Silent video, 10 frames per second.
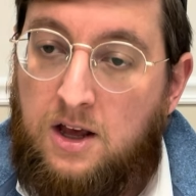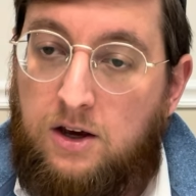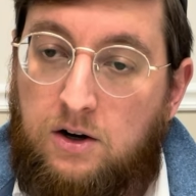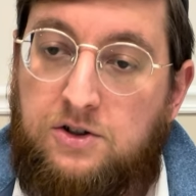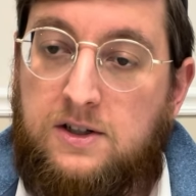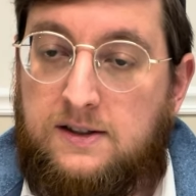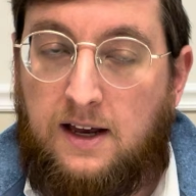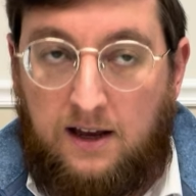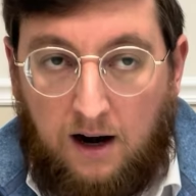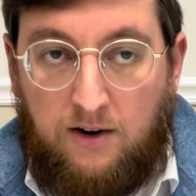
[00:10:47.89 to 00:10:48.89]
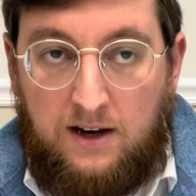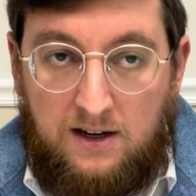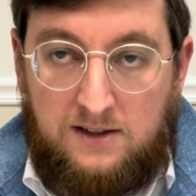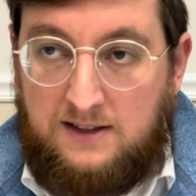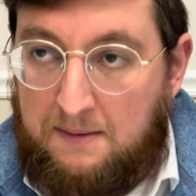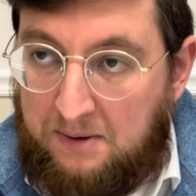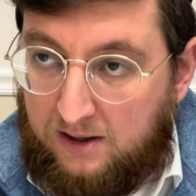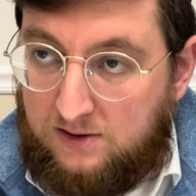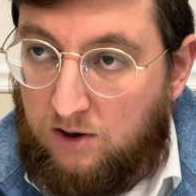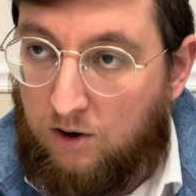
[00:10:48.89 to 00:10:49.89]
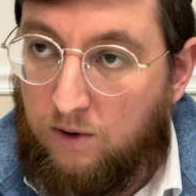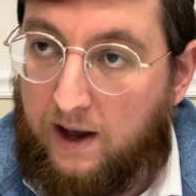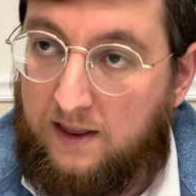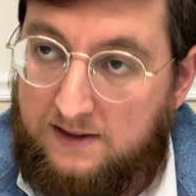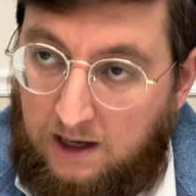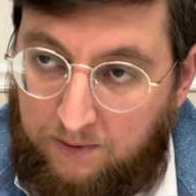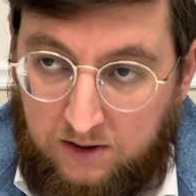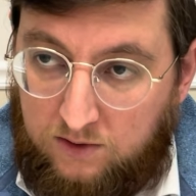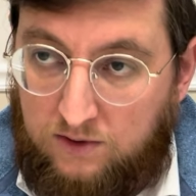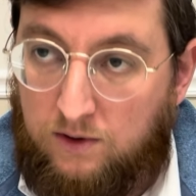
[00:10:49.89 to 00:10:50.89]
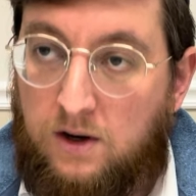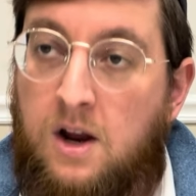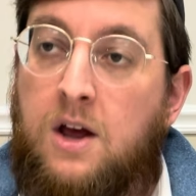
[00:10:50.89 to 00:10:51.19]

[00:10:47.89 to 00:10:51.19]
You don't just say, all right, here's $10, go away. That's not what you do.